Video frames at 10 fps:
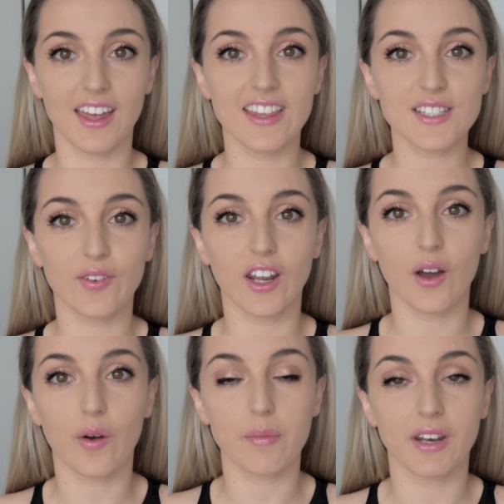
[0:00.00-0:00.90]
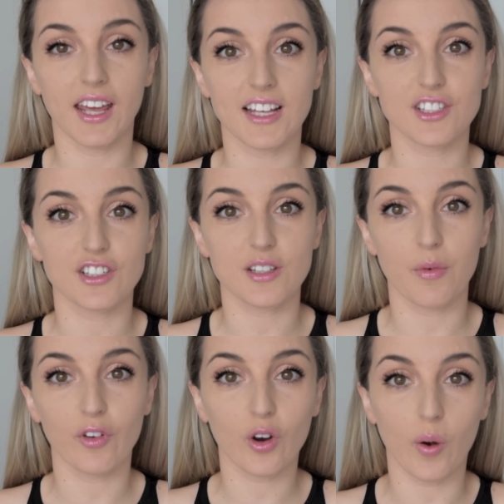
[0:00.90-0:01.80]
In this video, I'm going to answer some
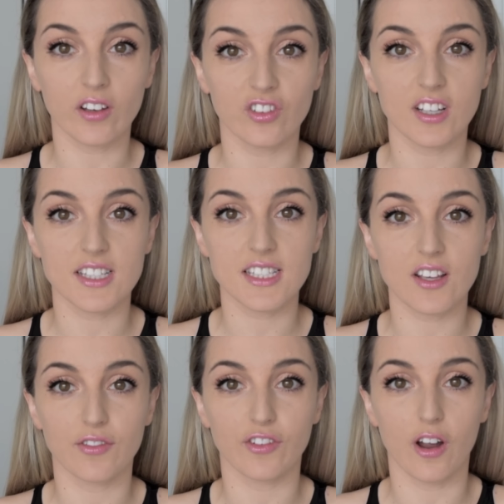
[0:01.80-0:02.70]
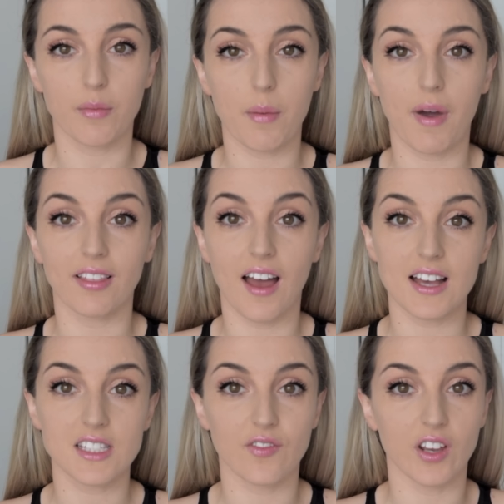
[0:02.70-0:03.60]
of your questions from my
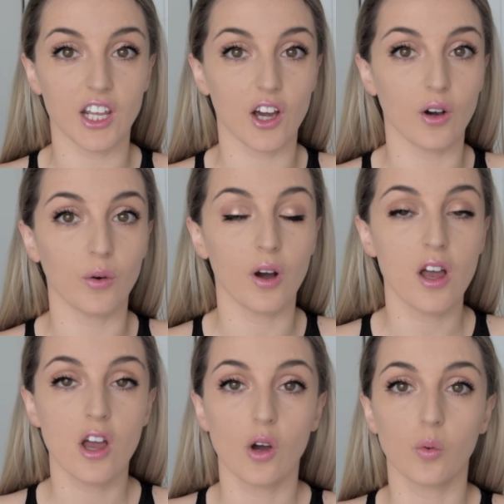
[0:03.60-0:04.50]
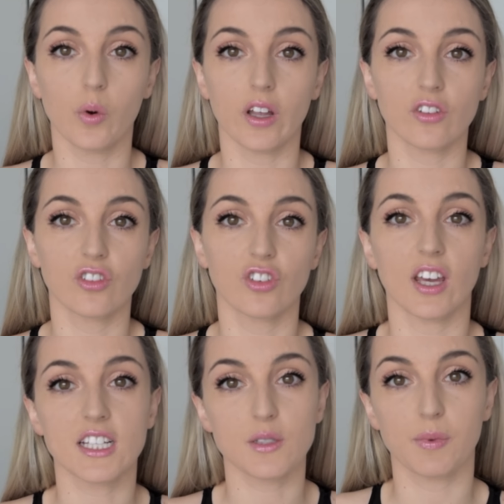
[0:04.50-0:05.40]
last video, which
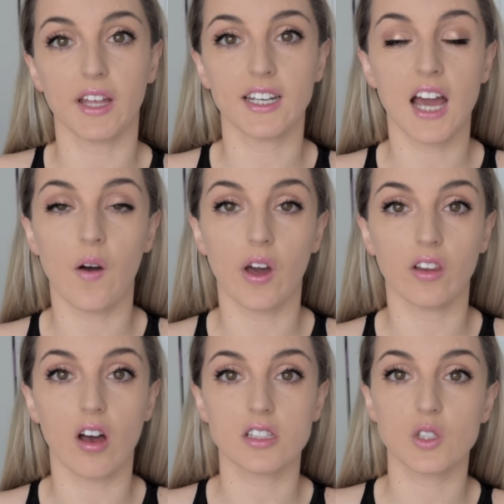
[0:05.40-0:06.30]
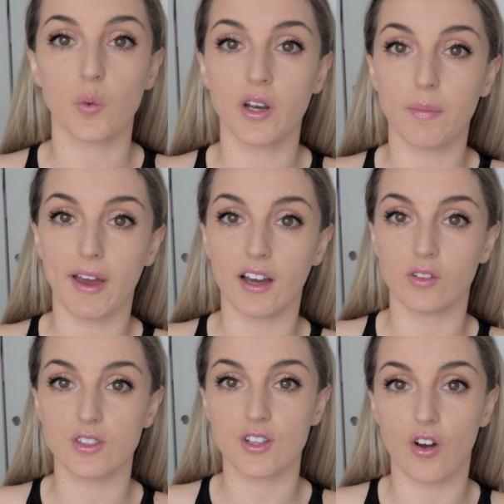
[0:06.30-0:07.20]
explained how I lost 20
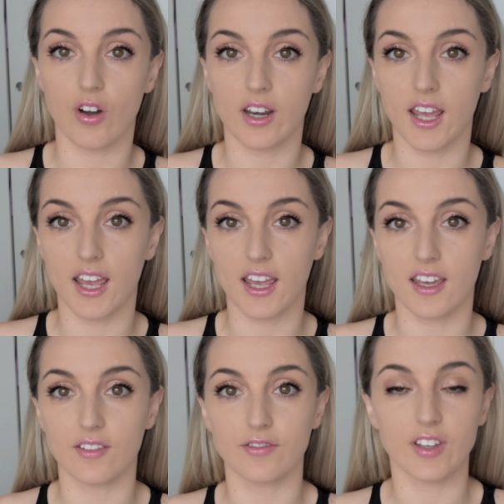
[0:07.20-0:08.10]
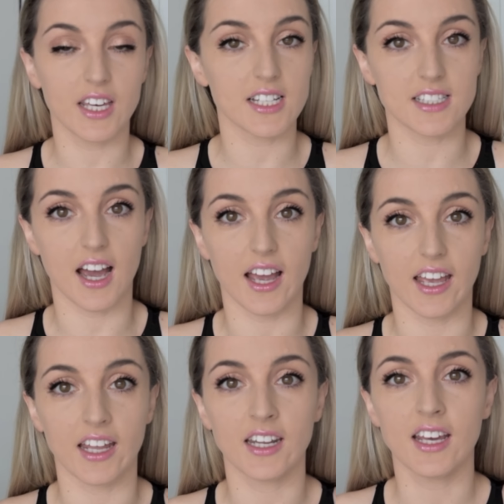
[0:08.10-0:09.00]
pounds on a vegan
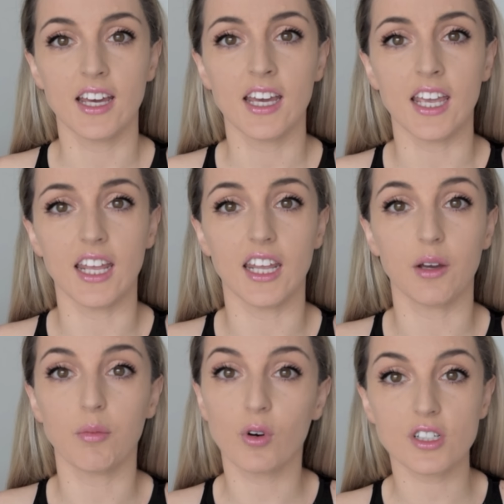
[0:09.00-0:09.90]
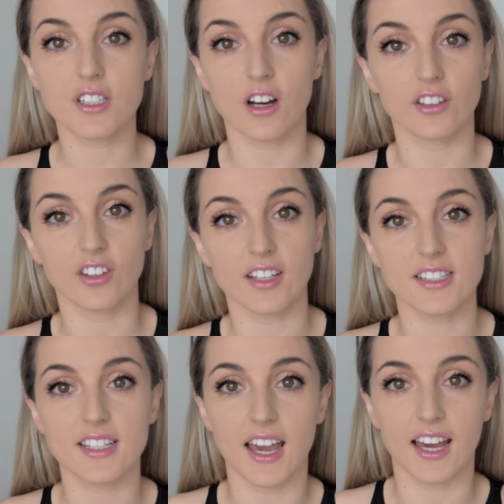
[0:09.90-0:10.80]
diet, eating more
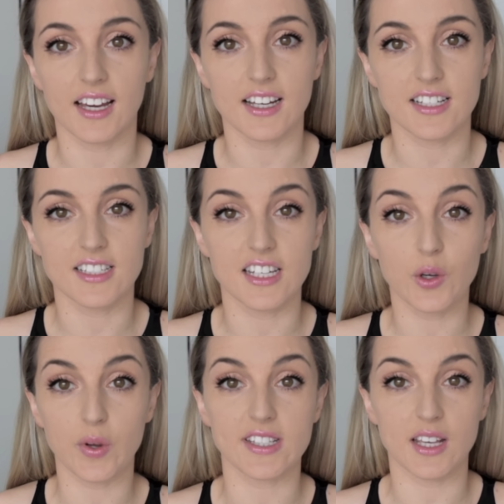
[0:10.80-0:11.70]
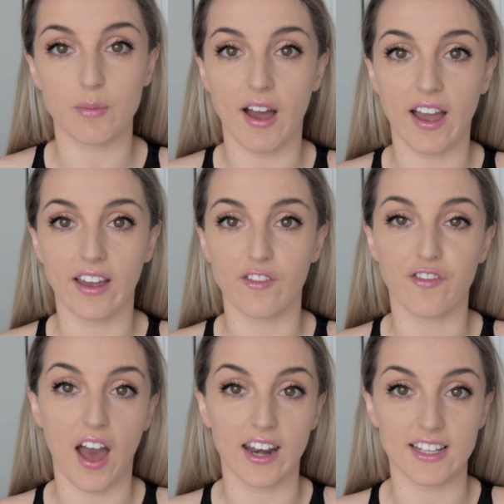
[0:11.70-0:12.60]
starches and decreasing my
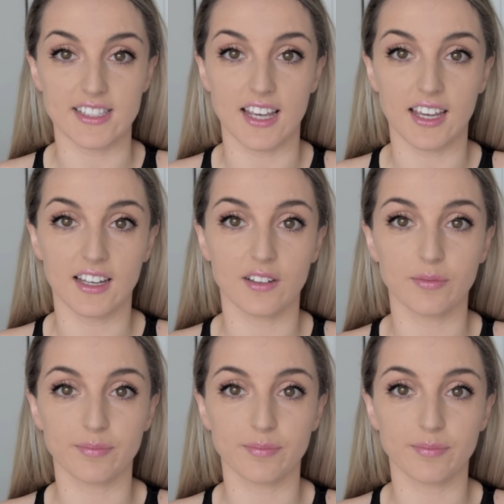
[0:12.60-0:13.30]
fat intake.